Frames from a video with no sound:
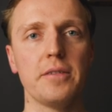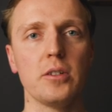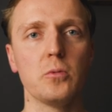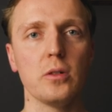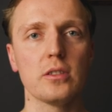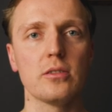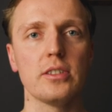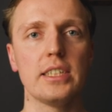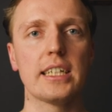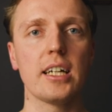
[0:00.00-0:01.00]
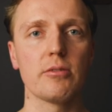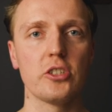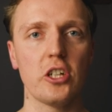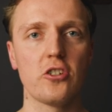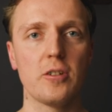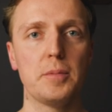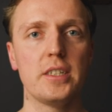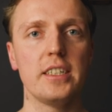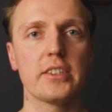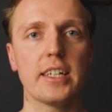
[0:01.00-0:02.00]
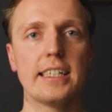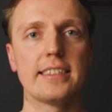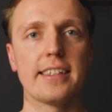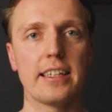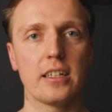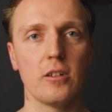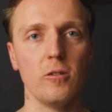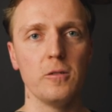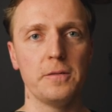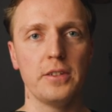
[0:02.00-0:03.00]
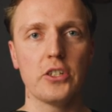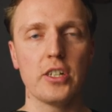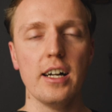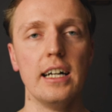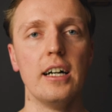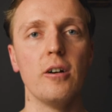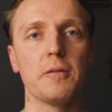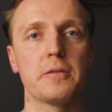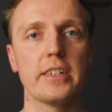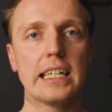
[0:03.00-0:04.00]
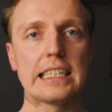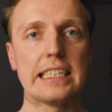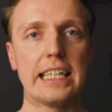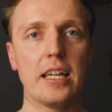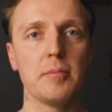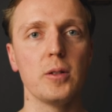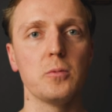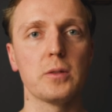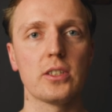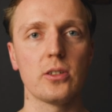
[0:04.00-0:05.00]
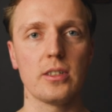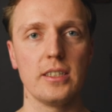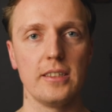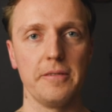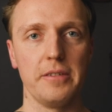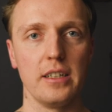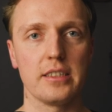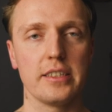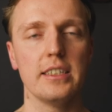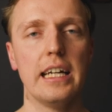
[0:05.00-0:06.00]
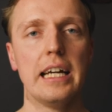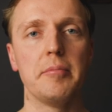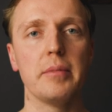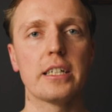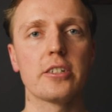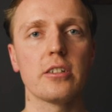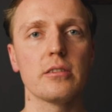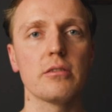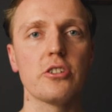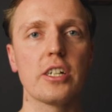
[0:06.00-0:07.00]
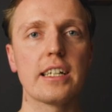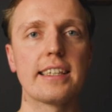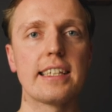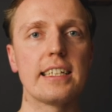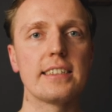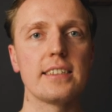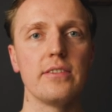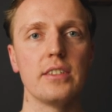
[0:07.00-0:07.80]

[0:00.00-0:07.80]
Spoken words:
if you want to see how ChatGPT writes the whole feature of React table with sorting and filtering, make sure to check this